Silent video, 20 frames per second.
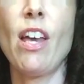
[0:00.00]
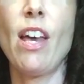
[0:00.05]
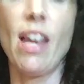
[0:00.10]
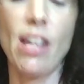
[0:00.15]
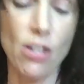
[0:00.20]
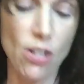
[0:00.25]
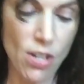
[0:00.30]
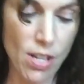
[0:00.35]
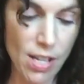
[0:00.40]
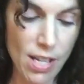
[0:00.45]

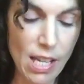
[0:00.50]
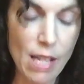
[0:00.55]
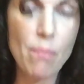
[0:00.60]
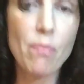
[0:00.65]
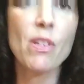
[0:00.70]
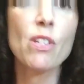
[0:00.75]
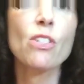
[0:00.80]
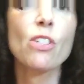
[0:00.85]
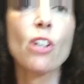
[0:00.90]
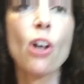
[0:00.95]
And you can keep
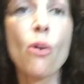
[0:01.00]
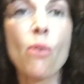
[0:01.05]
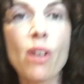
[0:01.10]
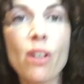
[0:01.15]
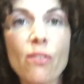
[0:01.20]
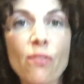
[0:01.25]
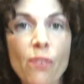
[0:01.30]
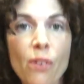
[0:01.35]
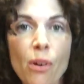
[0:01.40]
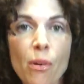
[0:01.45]
this
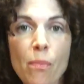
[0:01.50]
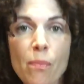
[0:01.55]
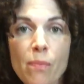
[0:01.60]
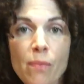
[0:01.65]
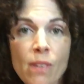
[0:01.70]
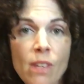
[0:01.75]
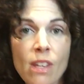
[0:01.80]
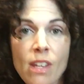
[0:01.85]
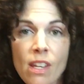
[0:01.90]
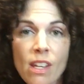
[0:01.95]
going for
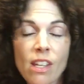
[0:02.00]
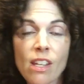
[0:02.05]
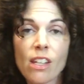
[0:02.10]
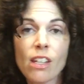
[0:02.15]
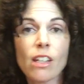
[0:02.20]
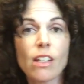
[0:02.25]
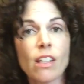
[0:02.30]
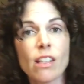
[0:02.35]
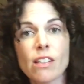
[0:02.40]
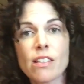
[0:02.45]

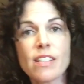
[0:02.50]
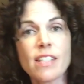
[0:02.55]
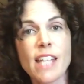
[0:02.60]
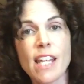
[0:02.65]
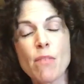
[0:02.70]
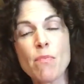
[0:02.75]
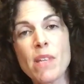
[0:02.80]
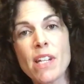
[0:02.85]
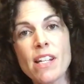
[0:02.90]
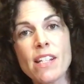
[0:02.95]

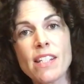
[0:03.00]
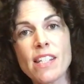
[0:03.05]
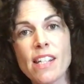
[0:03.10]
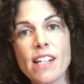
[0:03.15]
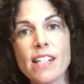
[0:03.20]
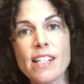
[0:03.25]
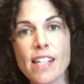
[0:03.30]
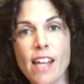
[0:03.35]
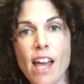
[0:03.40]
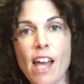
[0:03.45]
10 minutes at
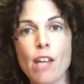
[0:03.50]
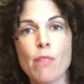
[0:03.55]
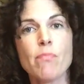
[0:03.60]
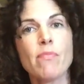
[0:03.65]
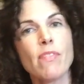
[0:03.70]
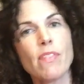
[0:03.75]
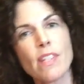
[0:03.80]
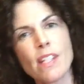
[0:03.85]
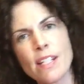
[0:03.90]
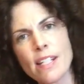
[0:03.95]
a
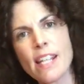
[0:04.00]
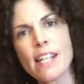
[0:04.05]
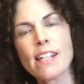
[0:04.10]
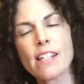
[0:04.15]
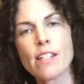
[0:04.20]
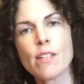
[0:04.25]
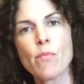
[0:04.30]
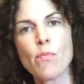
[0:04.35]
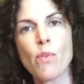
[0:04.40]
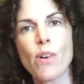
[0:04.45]
time, then take
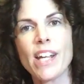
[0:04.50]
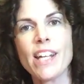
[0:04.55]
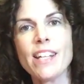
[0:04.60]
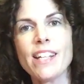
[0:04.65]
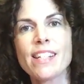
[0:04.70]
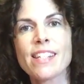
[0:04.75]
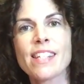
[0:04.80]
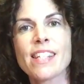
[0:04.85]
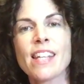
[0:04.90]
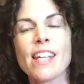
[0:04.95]
some
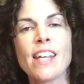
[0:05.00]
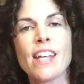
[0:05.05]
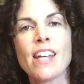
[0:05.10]
breaks.